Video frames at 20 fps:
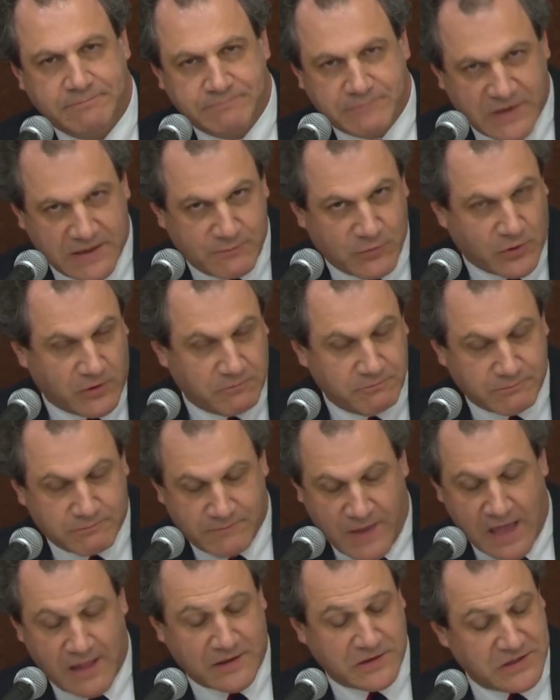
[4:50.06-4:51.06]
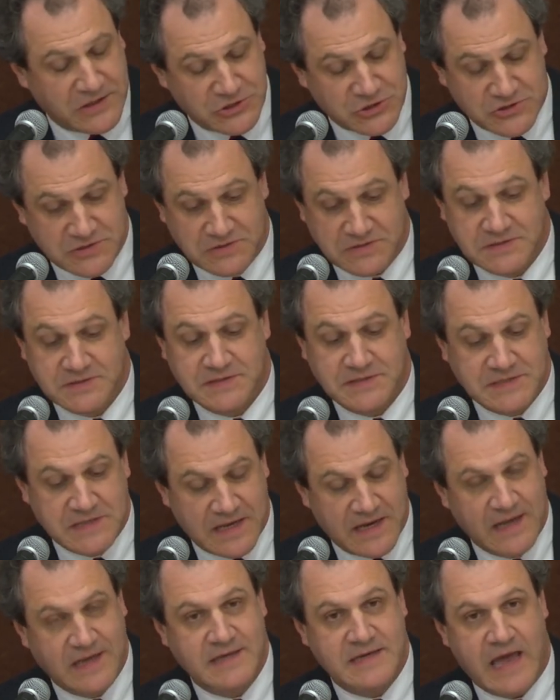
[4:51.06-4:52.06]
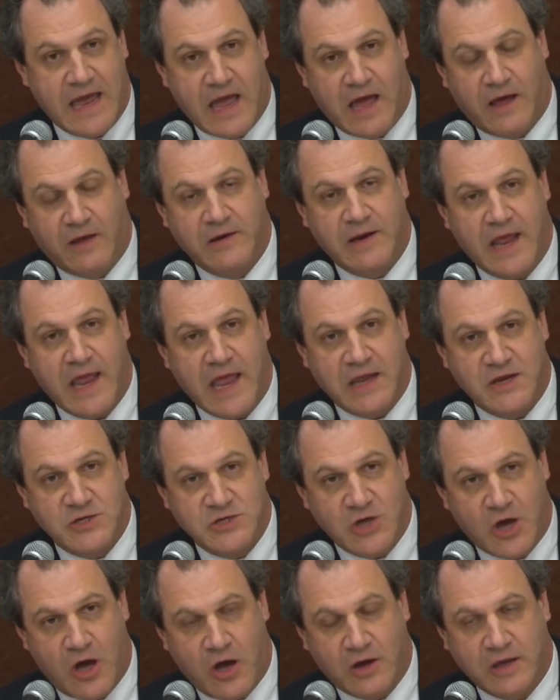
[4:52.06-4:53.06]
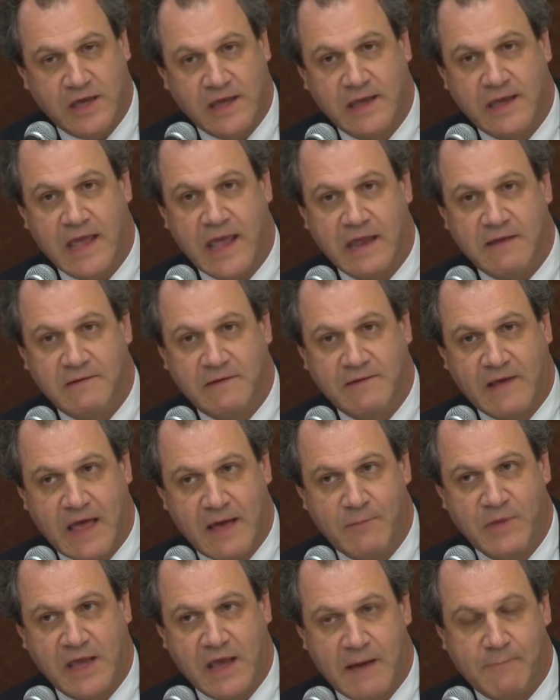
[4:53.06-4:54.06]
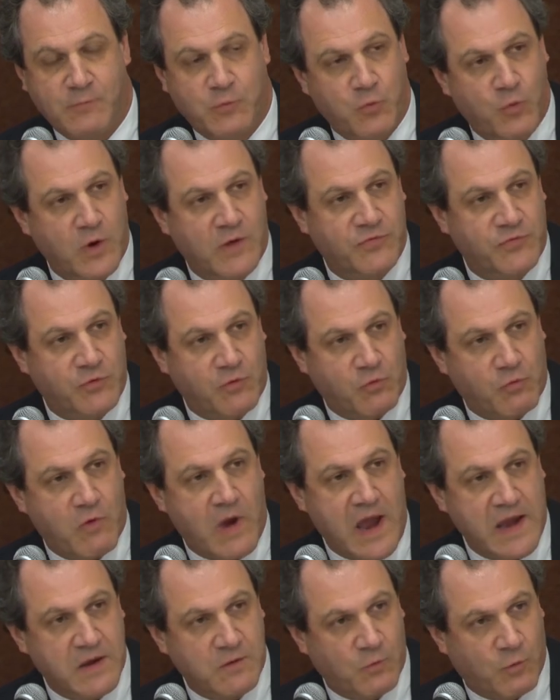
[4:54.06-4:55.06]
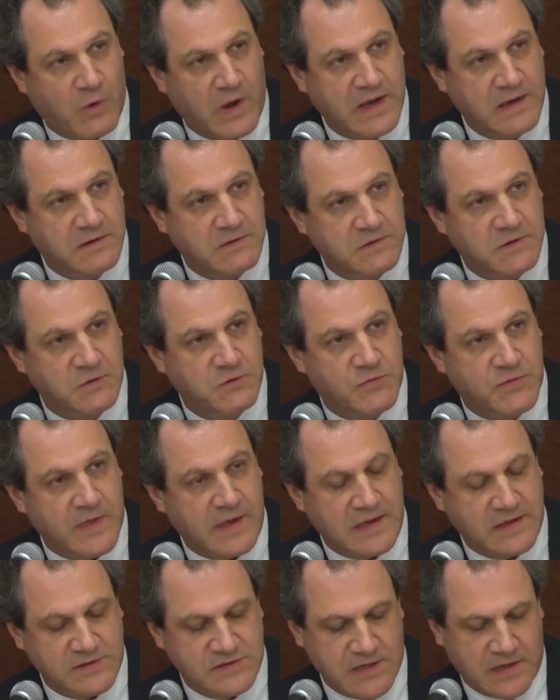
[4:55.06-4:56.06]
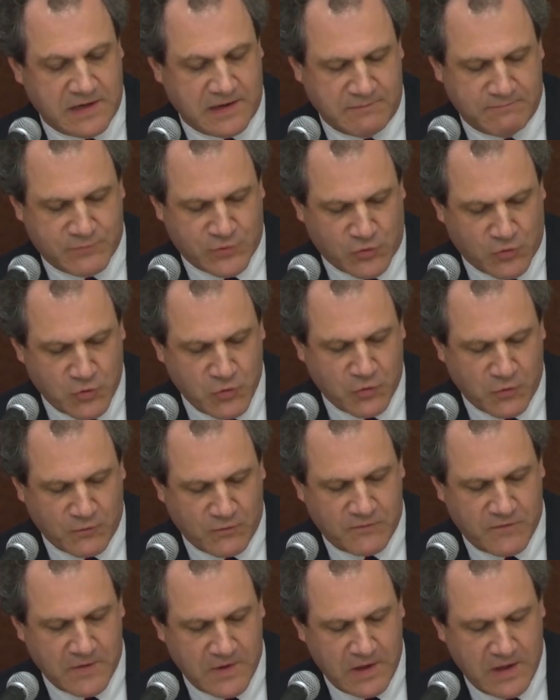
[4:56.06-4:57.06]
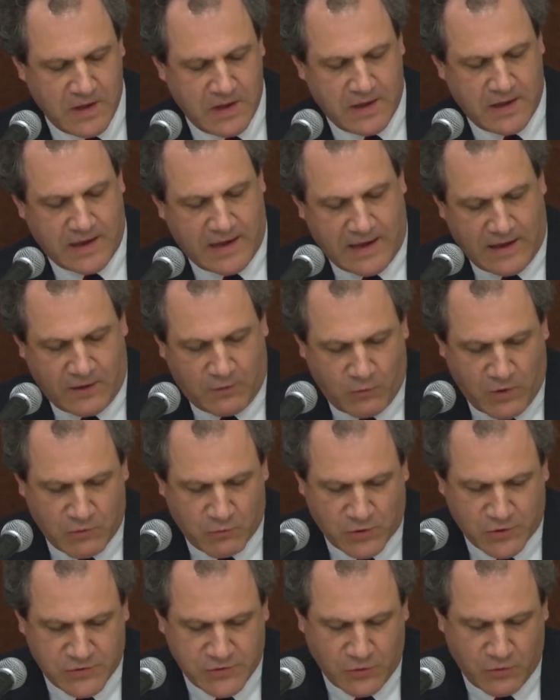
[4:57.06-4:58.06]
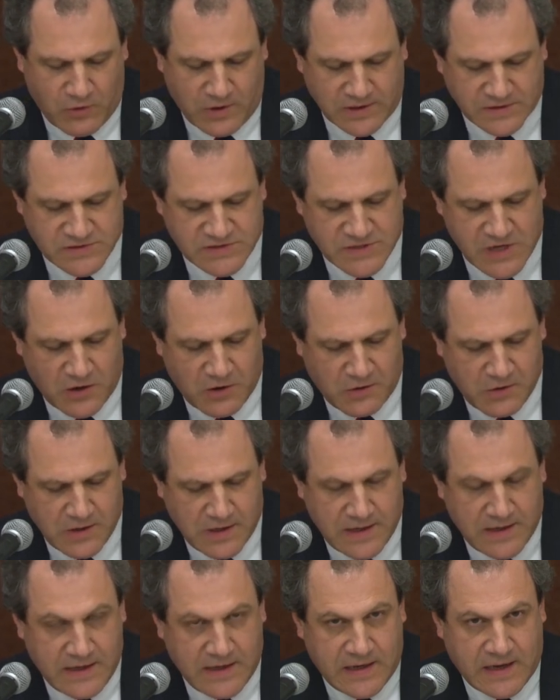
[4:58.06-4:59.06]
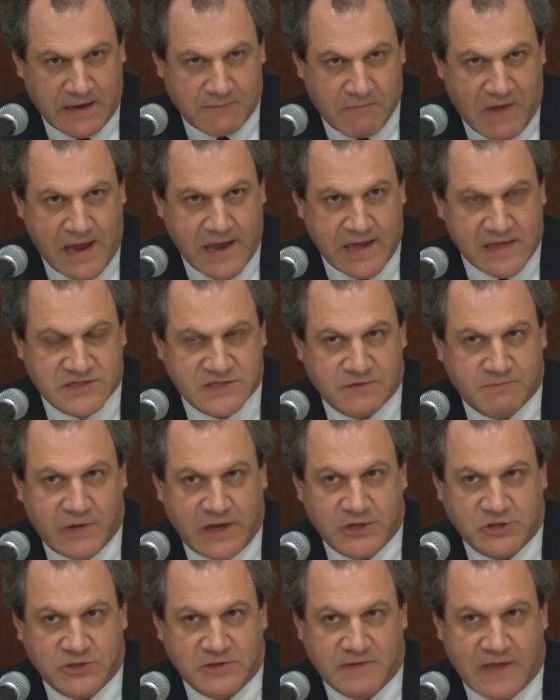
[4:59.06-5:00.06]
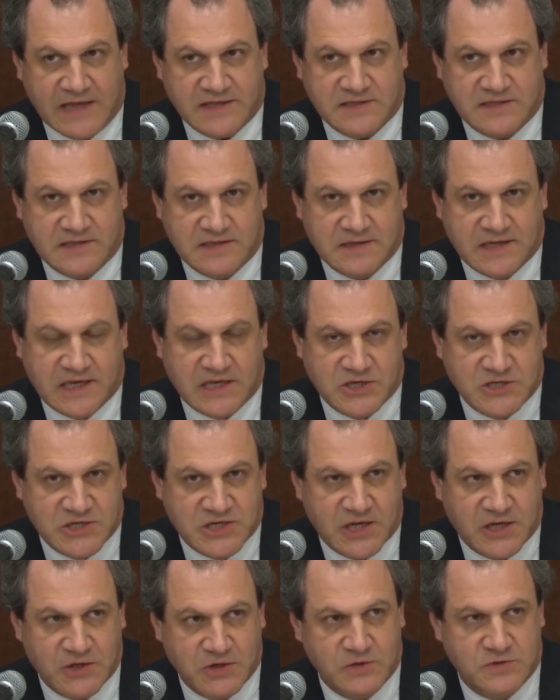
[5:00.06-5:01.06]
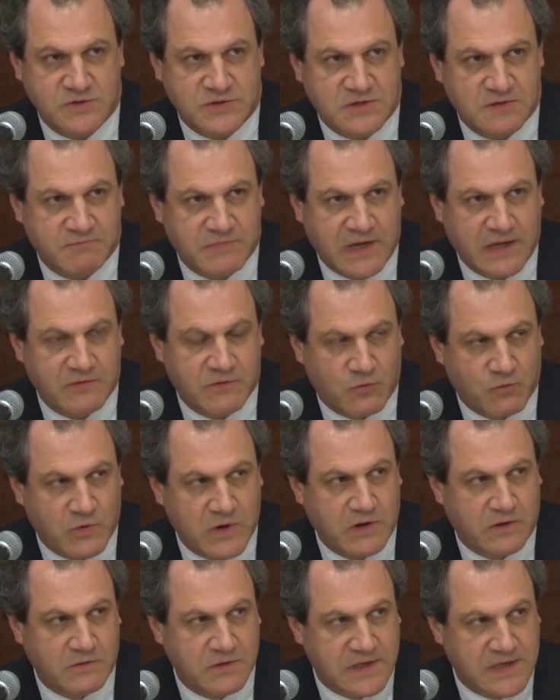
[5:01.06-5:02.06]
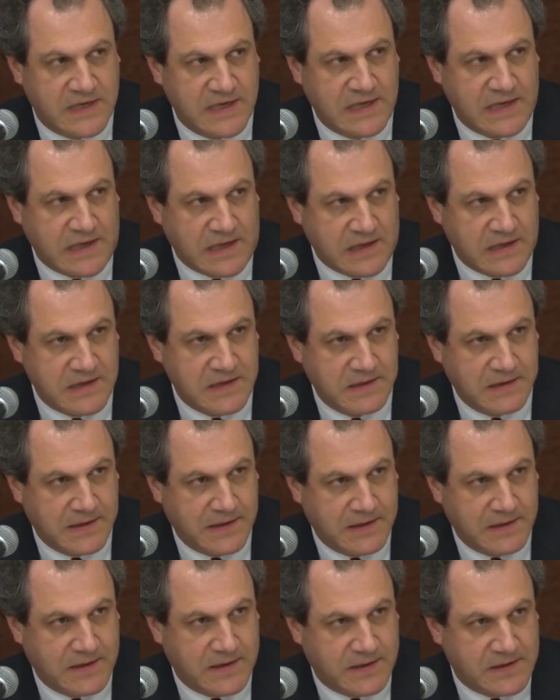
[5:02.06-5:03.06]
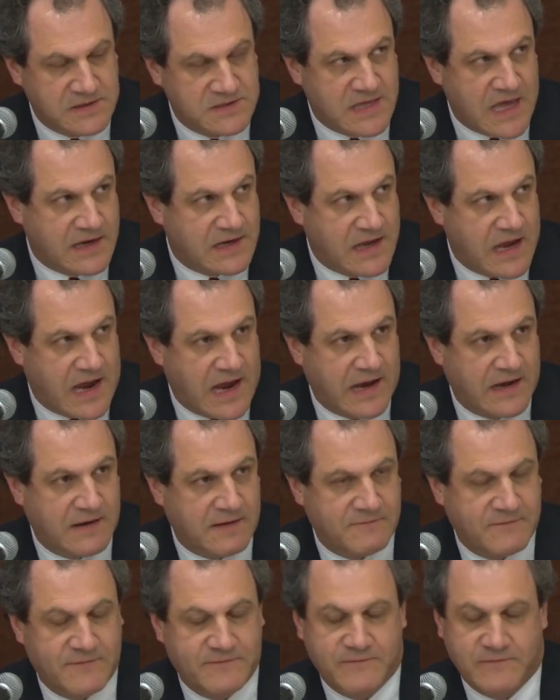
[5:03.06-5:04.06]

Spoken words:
people, politicians, sitting down and talking and coming up with the right way to do things and improve what we're doing. So in my estimation, that continues to be the real key, is that kind of